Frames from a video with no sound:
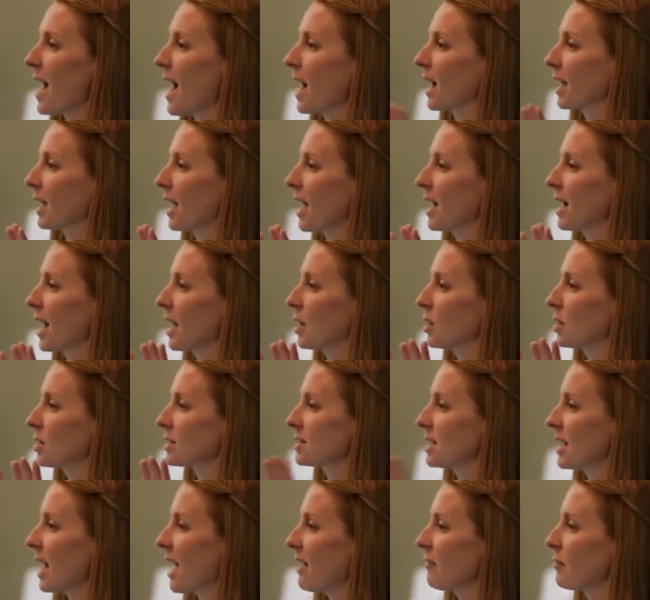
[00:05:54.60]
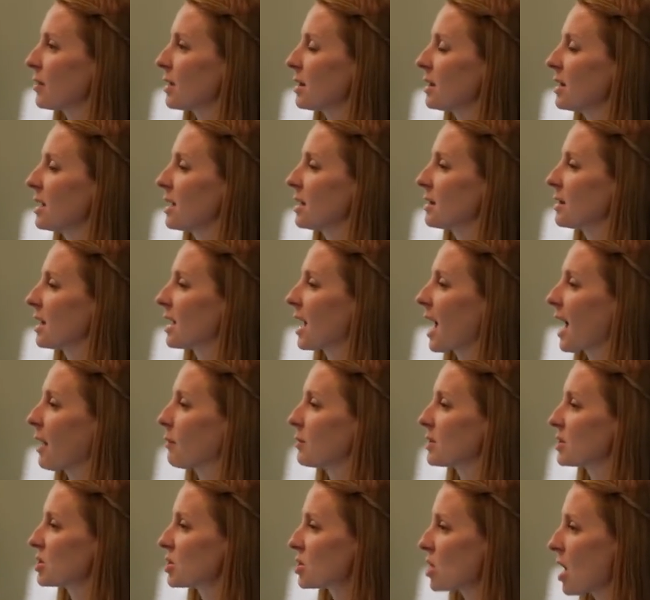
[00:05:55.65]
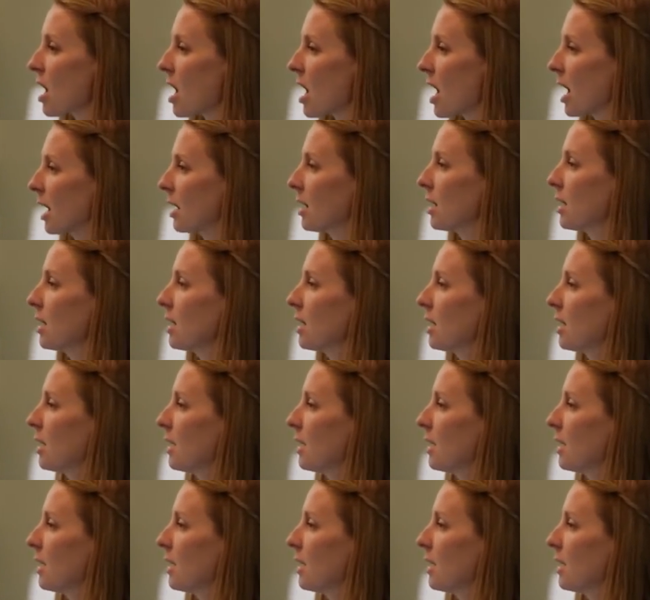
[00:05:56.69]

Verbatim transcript: back and I looked at everything that I was taught